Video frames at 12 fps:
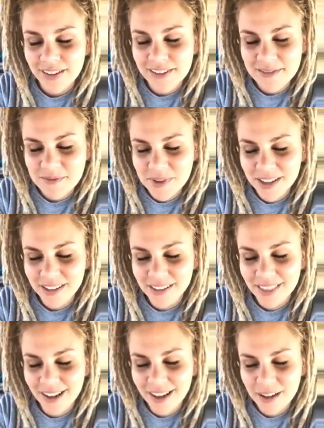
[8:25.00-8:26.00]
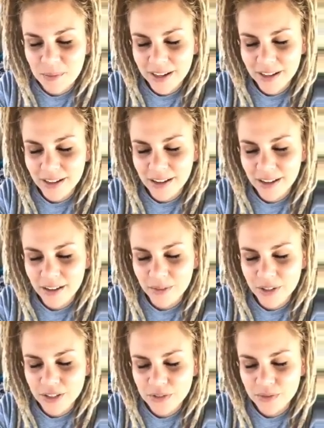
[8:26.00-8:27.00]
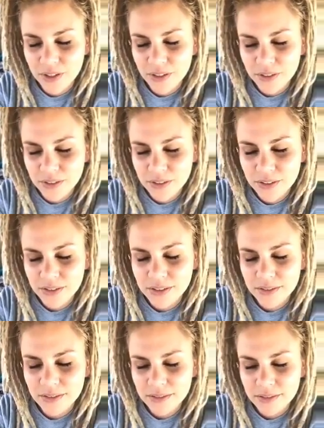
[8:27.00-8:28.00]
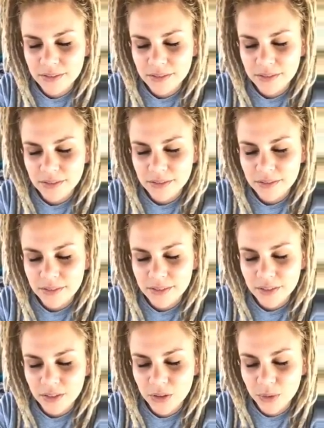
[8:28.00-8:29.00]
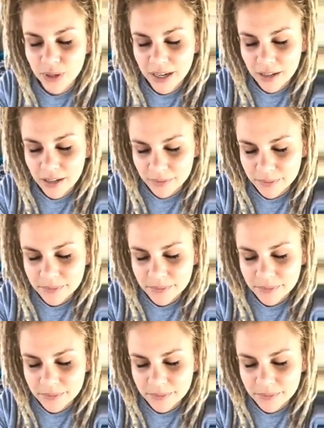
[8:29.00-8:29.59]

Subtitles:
of being thought by God, which feels great.